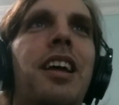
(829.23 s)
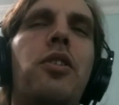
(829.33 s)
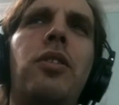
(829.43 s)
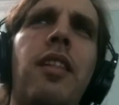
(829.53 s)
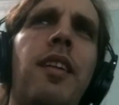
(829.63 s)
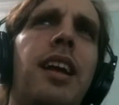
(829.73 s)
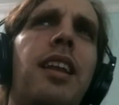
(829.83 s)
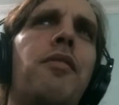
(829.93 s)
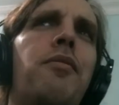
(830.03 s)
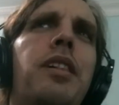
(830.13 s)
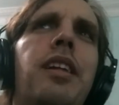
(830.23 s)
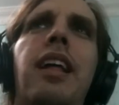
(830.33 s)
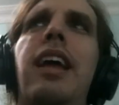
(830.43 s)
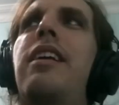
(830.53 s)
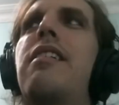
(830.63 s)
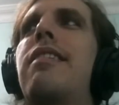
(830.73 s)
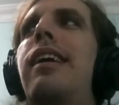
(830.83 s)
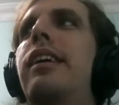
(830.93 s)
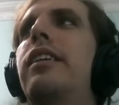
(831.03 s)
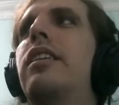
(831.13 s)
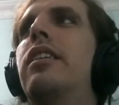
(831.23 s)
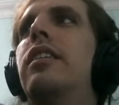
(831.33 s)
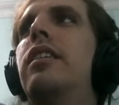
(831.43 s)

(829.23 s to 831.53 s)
The only thing I didn't really like is, like,